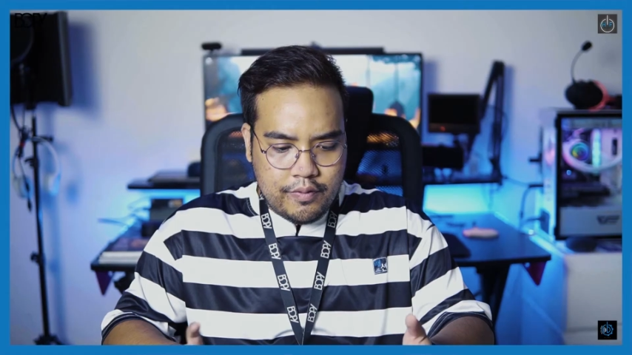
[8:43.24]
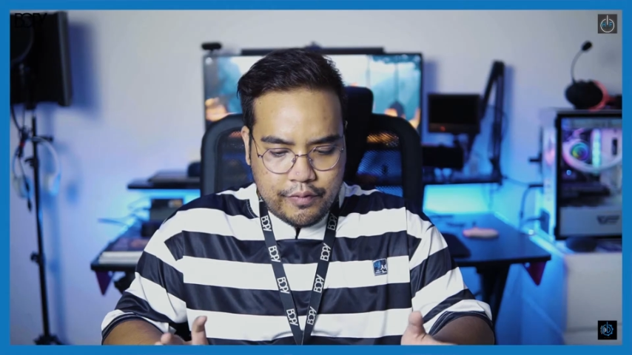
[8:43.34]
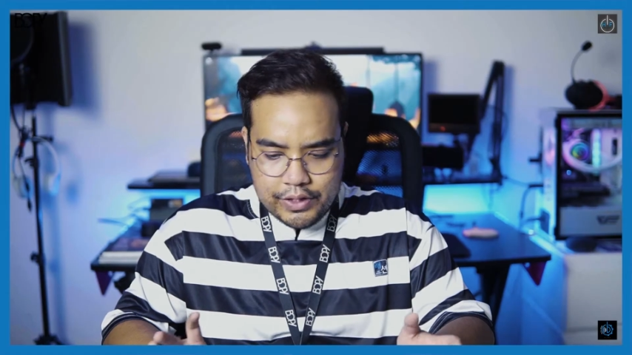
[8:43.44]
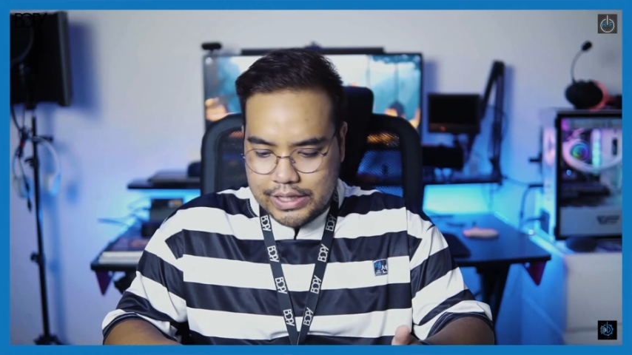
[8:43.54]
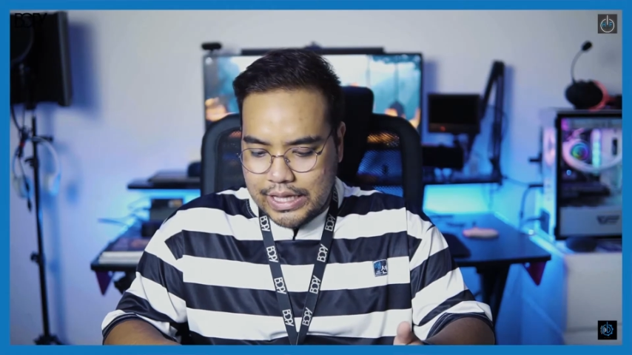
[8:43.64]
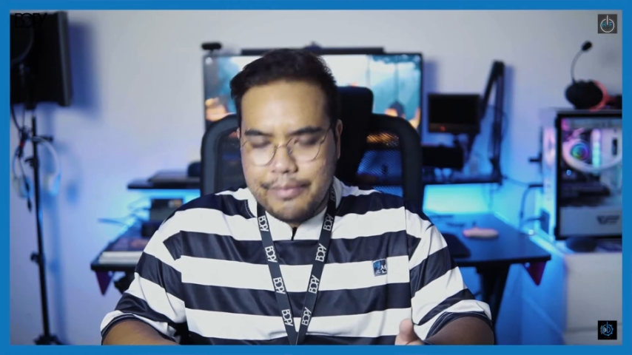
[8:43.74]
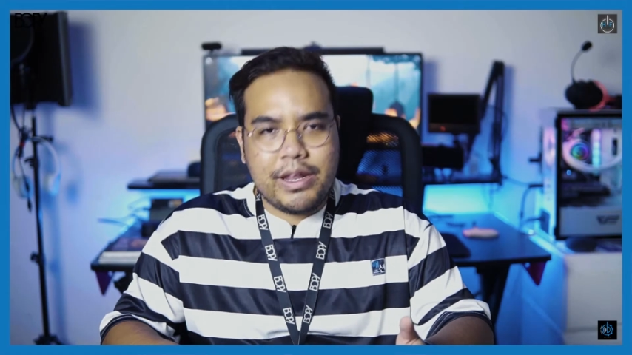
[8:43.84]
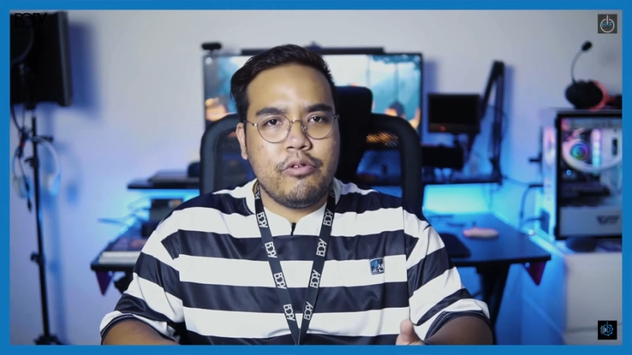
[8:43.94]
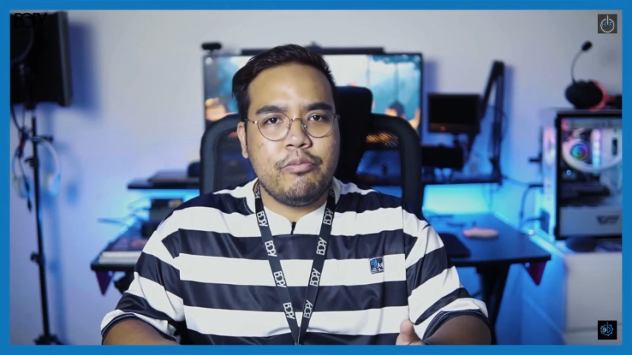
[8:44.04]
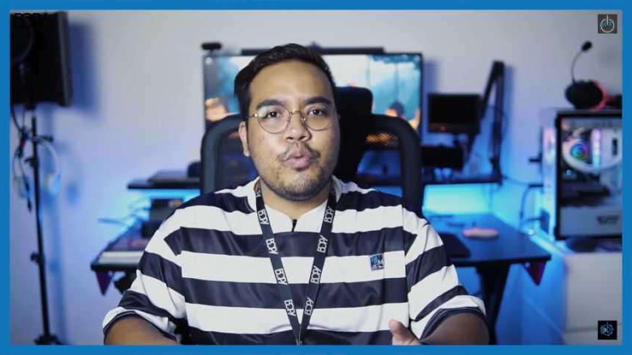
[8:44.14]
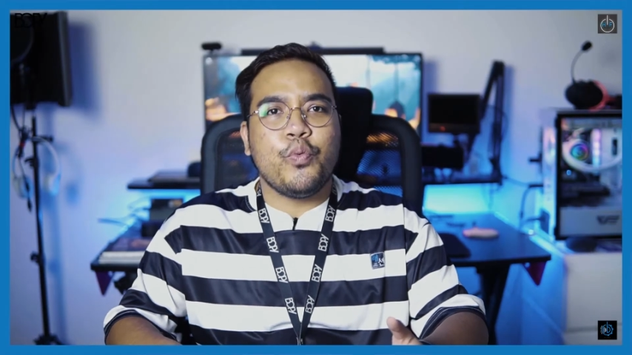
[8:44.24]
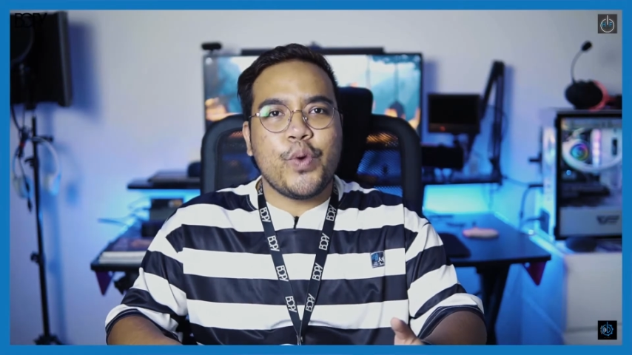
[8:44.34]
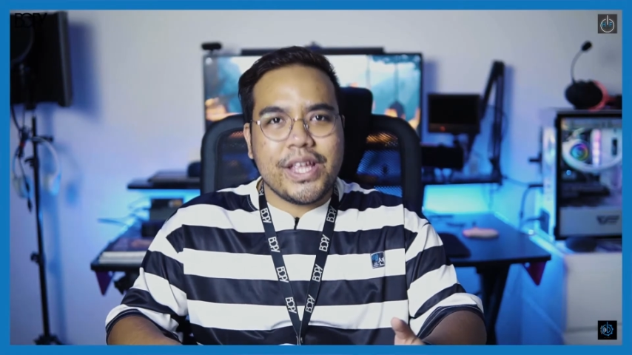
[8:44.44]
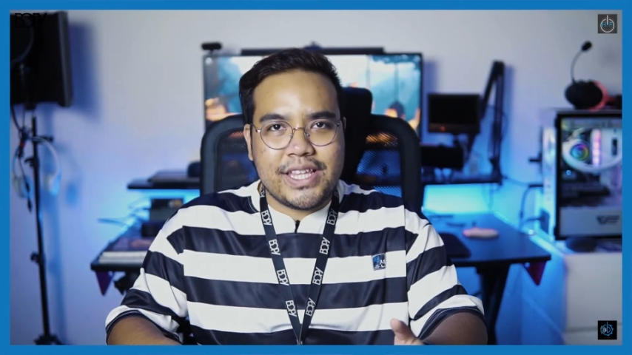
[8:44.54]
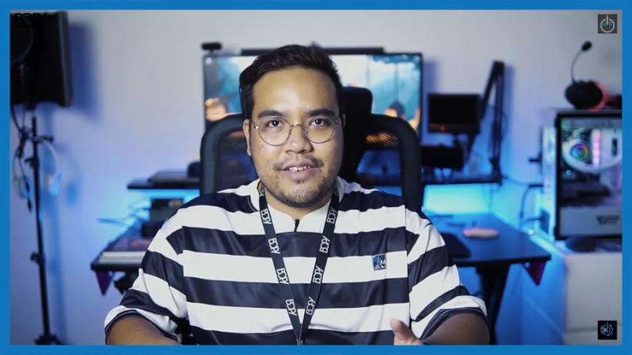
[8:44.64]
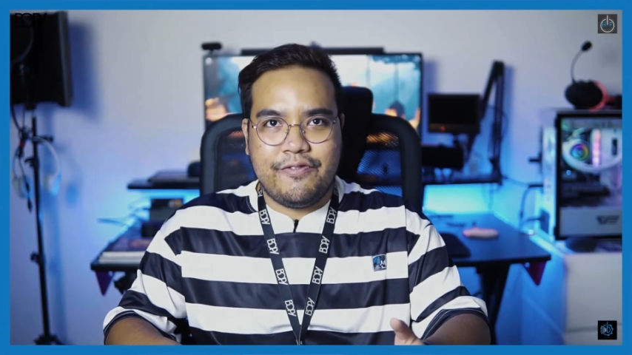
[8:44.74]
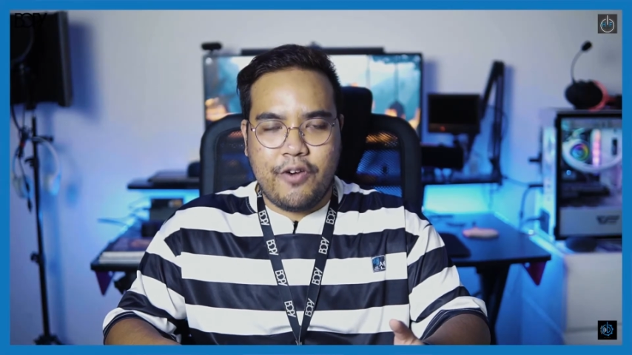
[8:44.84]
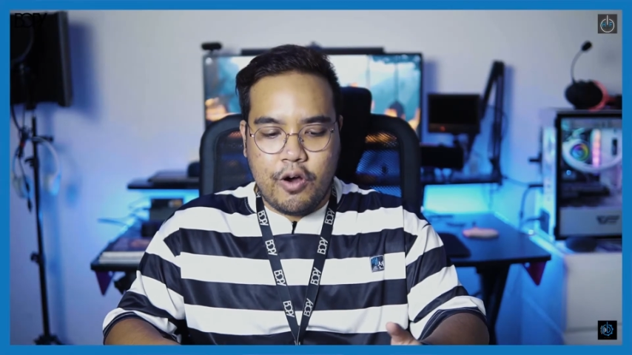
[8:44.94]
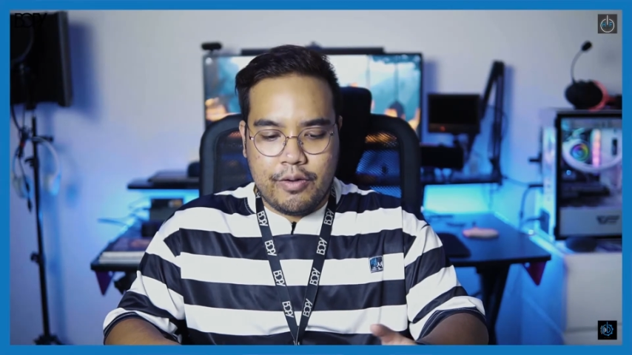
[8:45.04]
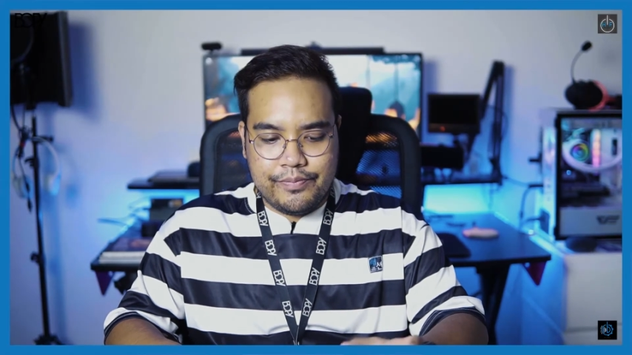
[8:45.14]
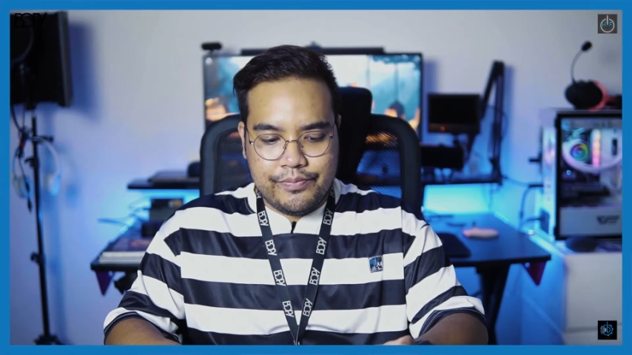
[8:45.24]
For the time that we've been waiting for,